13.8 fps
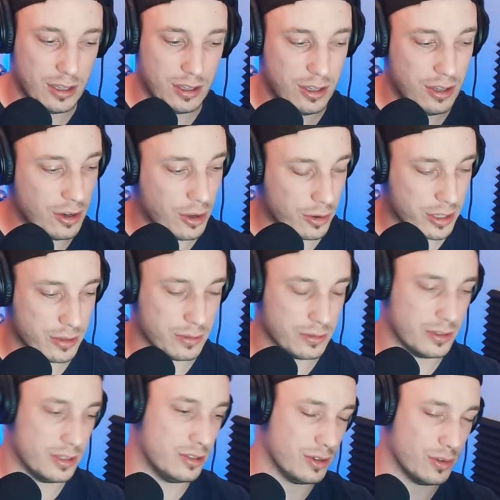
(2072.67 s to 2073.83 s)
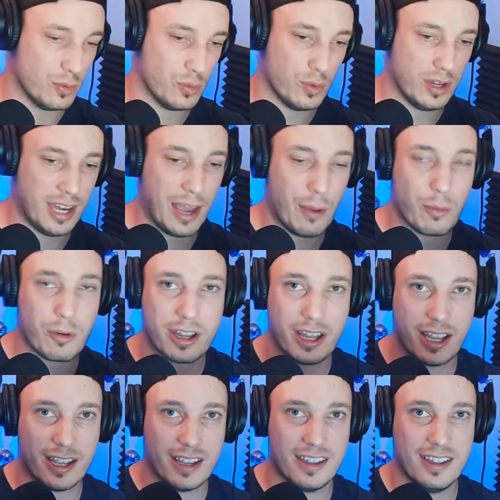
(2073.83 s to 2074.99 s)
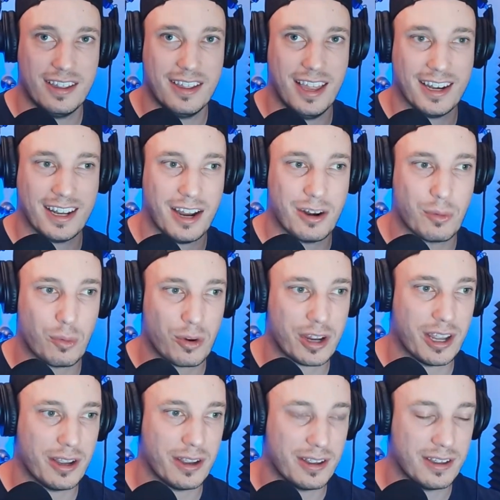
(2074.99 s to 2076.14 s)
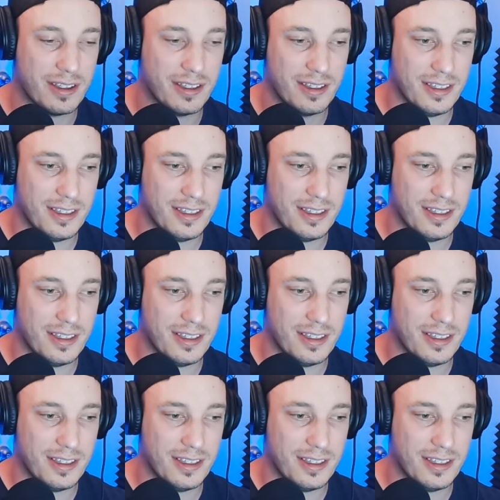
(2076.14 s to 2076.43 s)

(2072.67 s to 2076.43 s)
you networking and kind of working